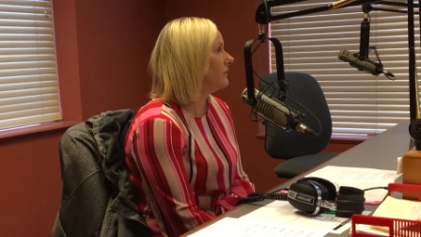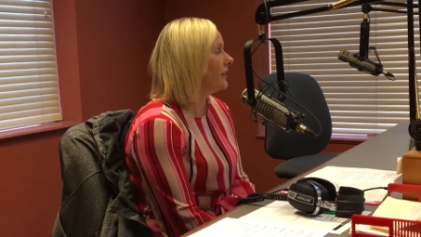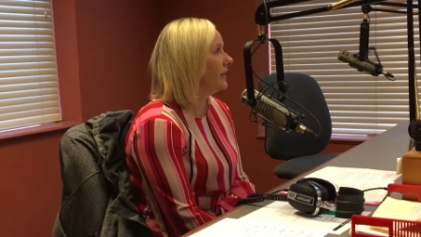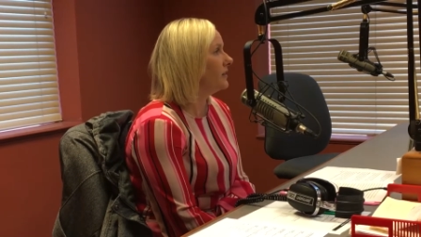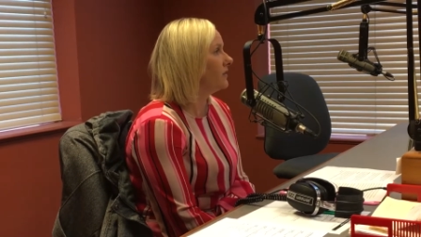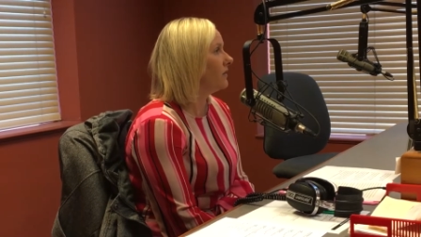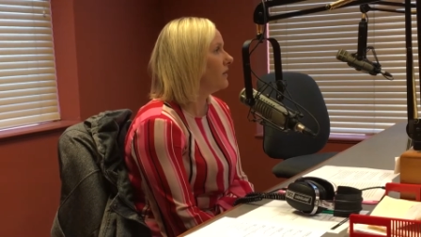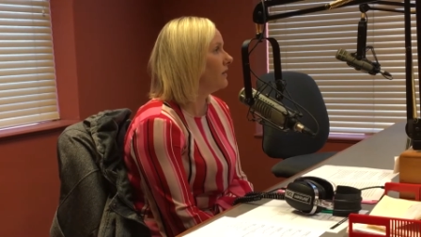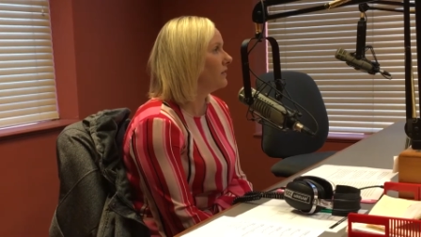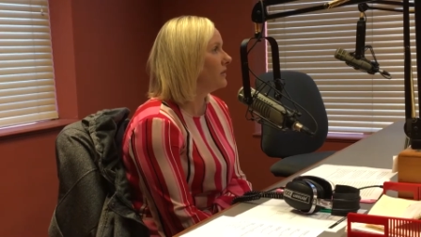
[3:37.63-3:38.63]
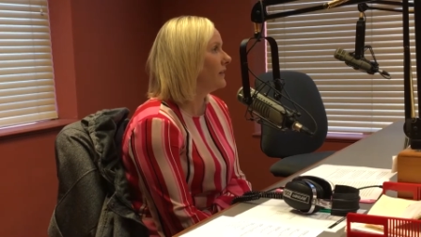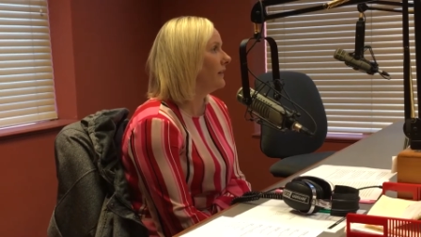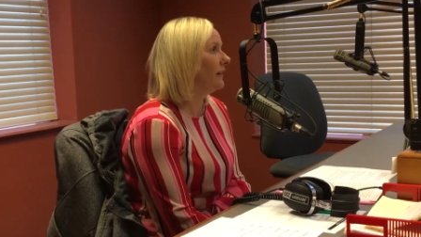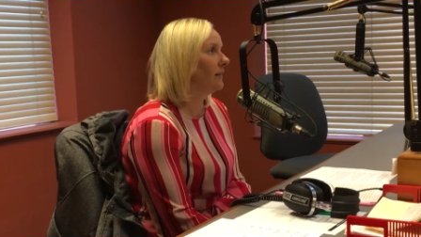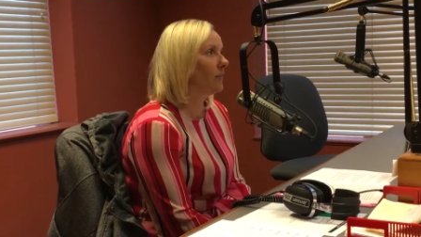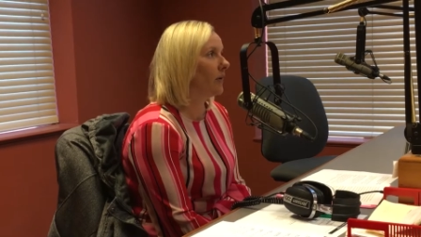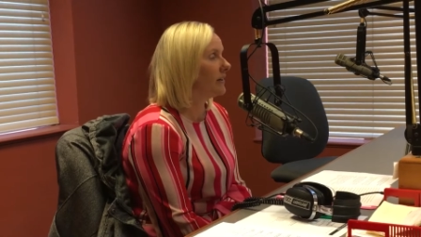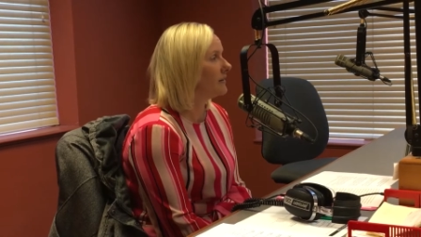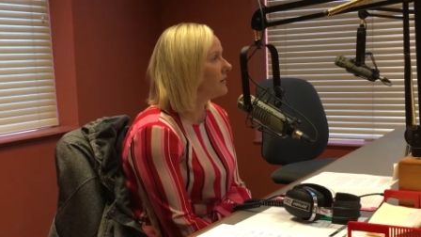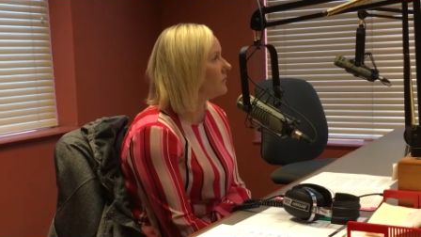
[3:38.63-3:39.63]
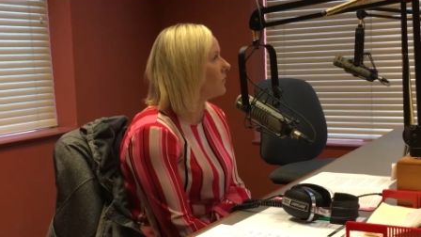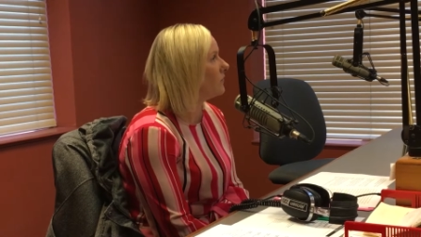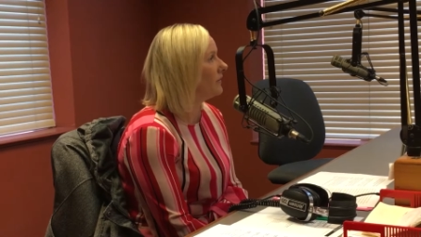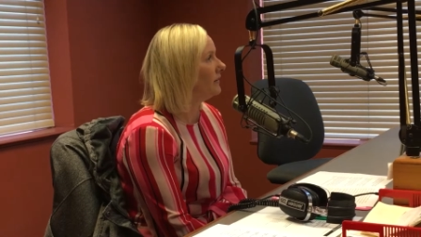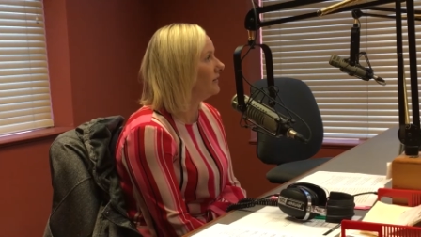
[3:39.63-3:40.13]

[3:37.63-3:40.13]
radiation oncology and get the process rolling.